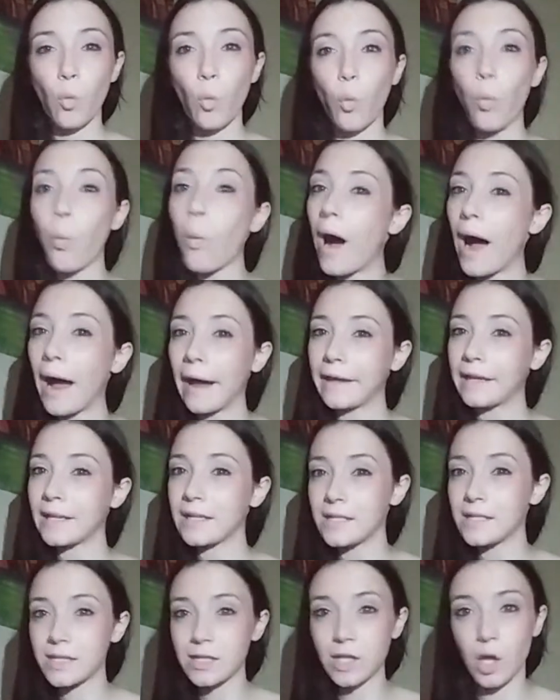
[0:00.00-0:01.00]
why
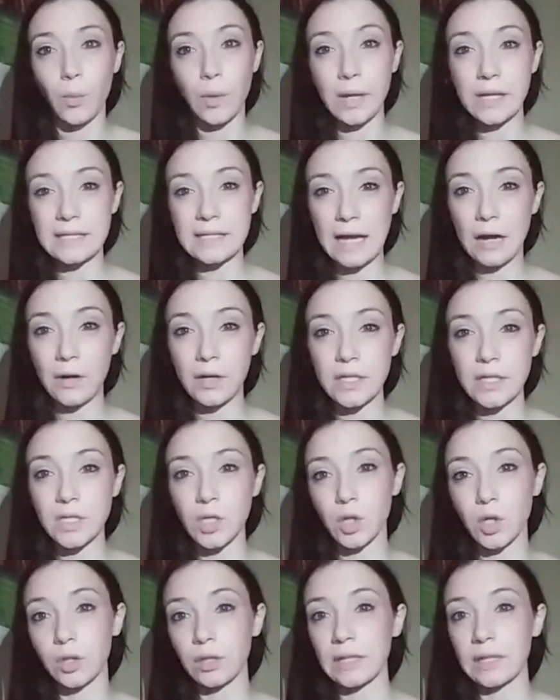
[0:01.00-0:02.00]
he's slowing down as
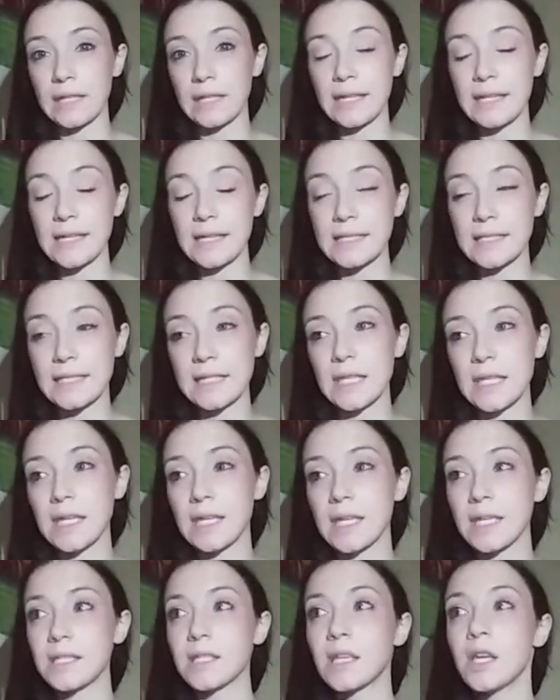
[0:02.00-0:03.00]
early as he
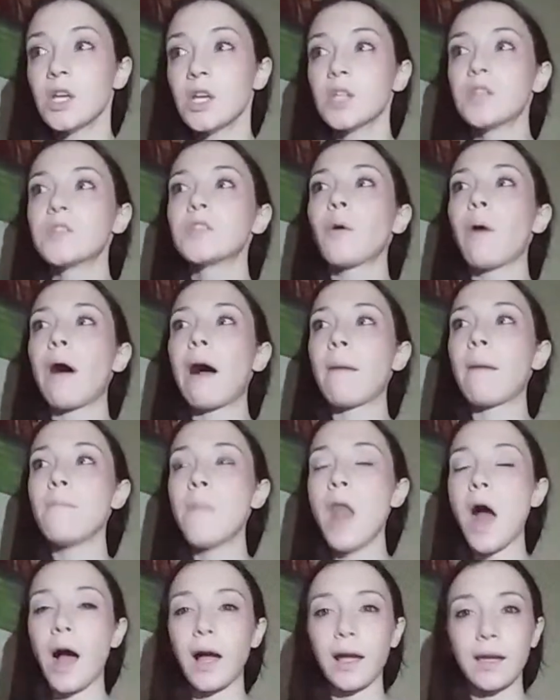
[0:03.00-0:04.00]
is. So I'm
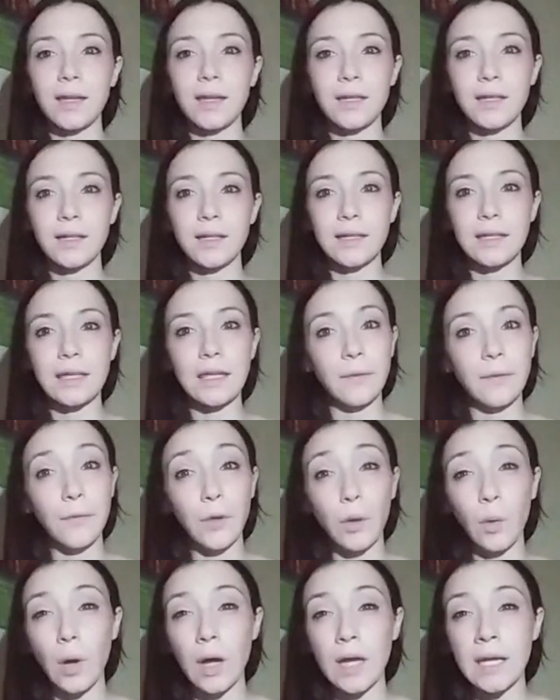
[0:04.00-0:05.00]
not going to give
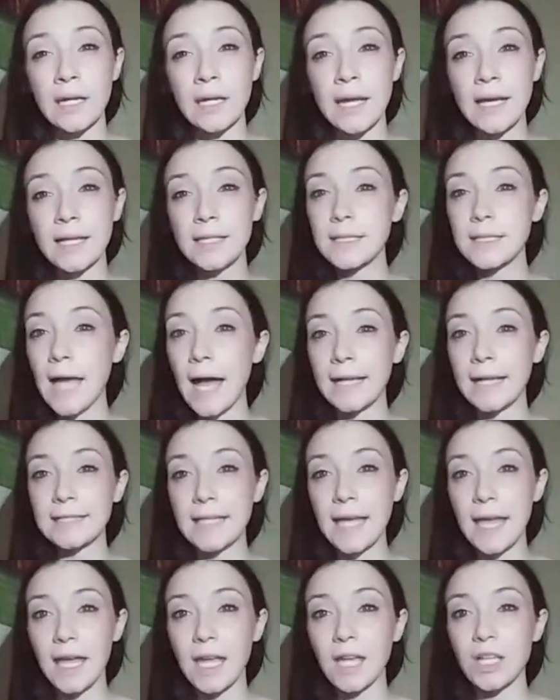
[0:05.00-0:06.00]
you an exact
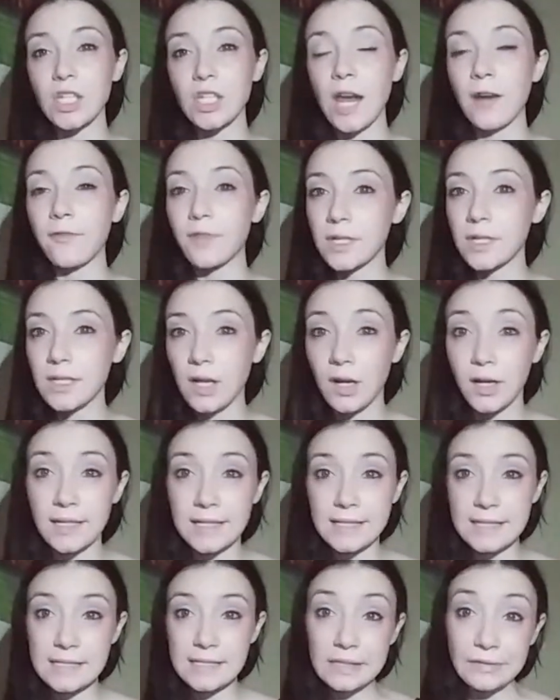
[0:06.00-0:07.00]
age. Every dog
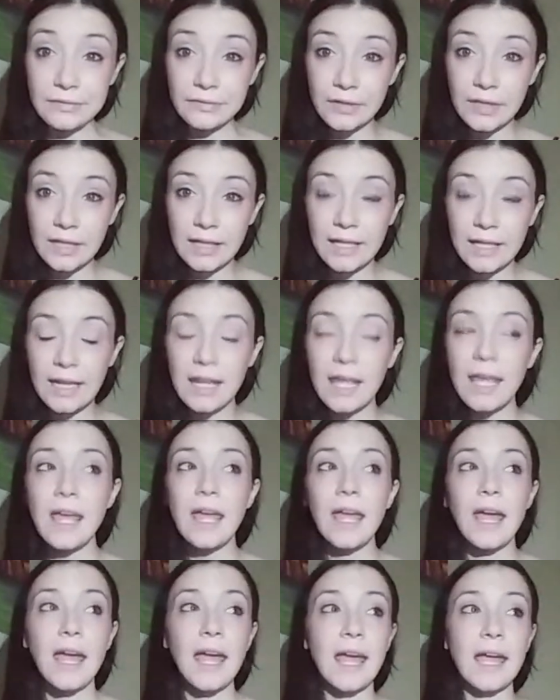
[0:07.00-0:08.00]
is different,
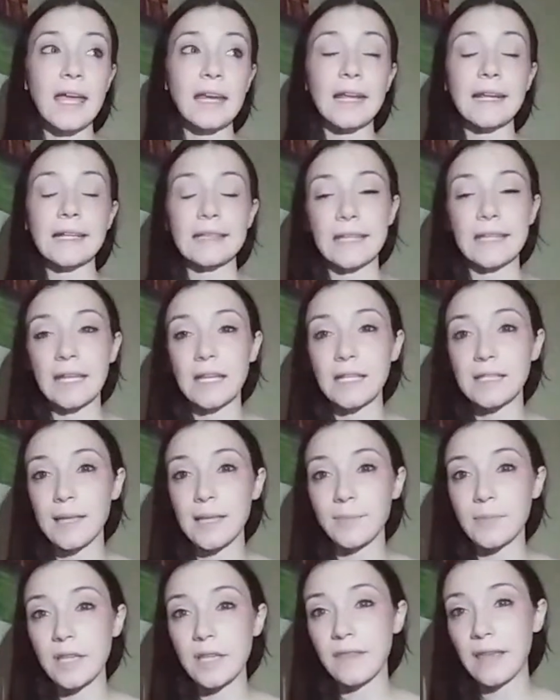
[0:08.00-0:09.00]
and I think it's
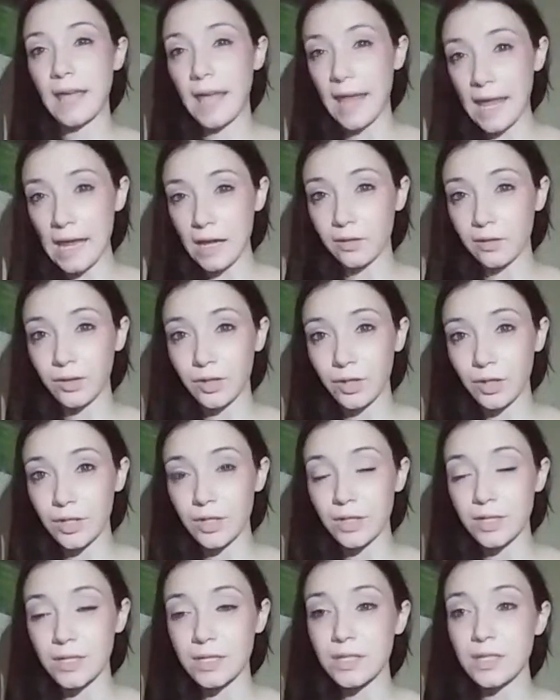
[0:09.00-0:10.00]
up to the
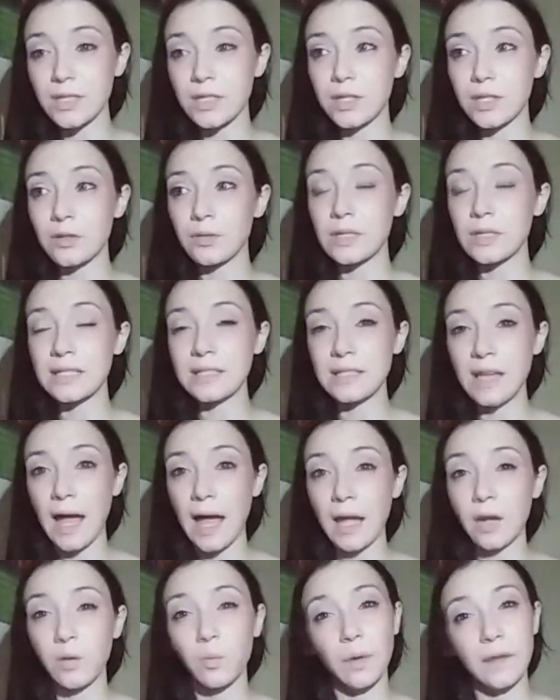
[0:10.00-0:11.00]
handlers to
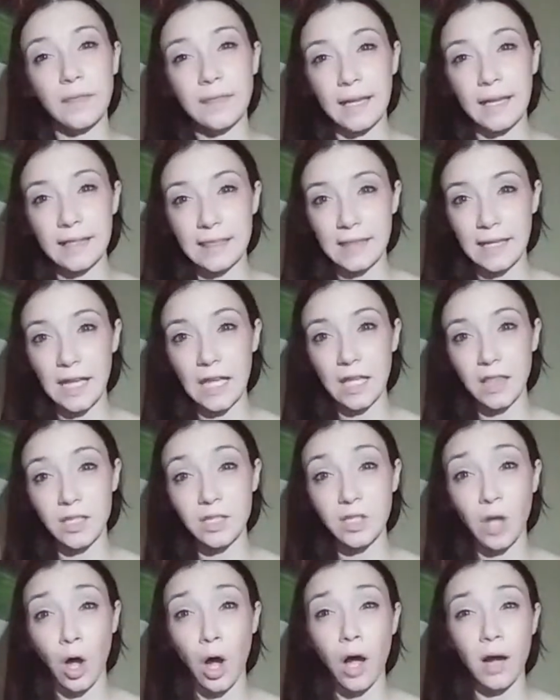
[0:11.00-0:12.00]
decide when they think the
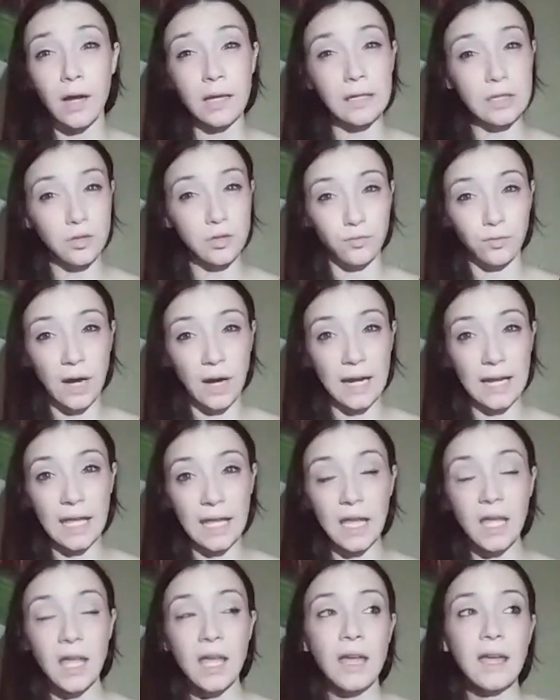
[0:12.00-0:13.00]
dog is
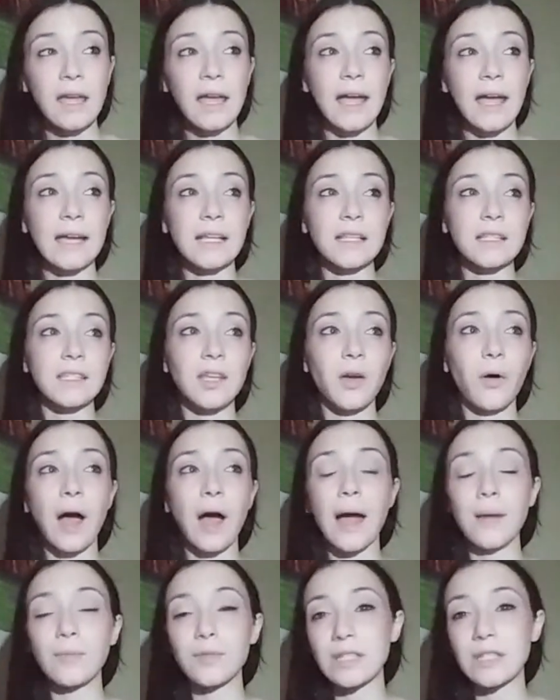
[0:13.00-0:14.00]
ready. And so
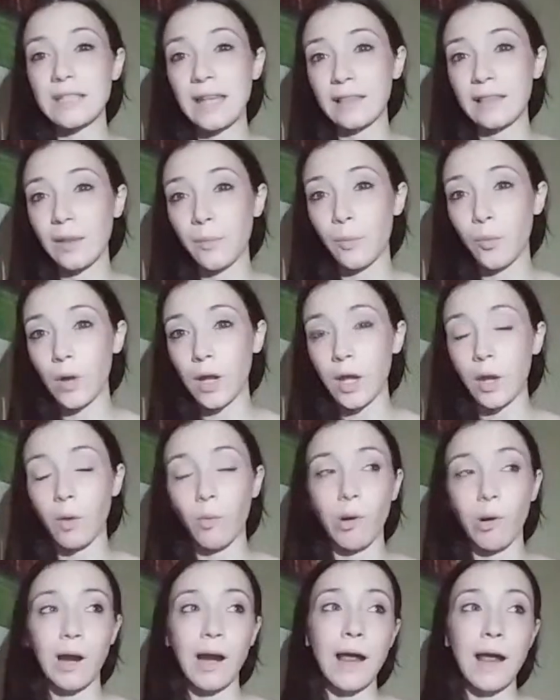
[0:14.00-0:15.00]
I'm just at the point
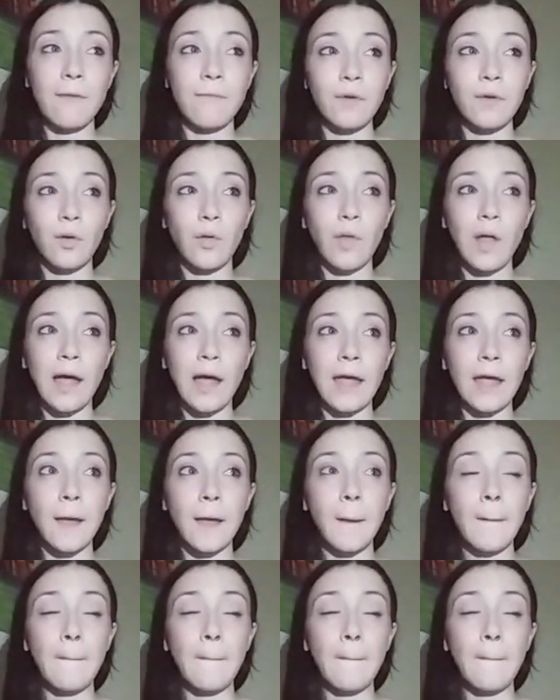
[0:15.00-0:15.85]
where I feel like